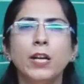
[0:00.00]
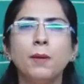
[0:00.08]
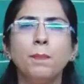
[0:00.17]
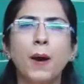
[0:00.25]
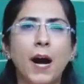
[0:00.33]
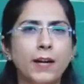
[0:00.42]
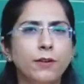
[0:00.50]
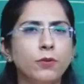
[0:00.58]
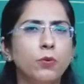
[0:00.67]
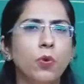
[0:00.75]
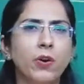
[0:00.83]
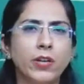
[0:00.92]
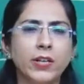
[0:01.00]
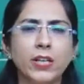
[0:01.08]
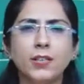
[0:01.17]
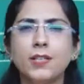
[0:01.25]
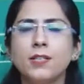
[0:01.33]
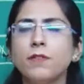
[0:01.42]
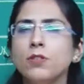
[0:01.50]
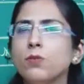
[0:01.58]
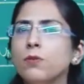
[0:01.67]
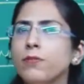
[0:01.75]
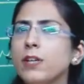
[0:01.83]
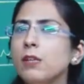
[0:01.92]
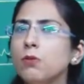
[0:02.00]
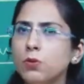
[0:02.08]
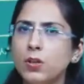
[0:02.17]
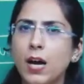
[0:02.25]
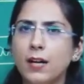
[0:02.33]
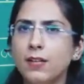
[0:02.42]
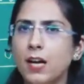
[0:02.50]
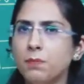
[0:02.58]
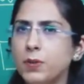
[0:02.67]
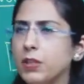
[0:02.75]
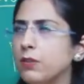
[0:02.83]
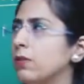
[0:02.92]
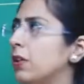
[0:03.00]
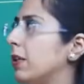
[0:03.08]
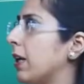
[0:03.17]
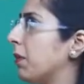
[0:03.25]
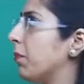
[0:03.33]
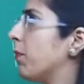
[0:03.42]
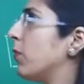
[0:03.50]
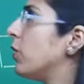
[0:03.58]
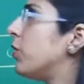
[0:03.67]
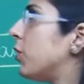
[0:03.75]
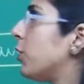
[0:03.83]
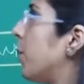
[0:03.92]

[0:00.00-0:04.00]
bad to our ears. We don't feel good at that particular time. So, this is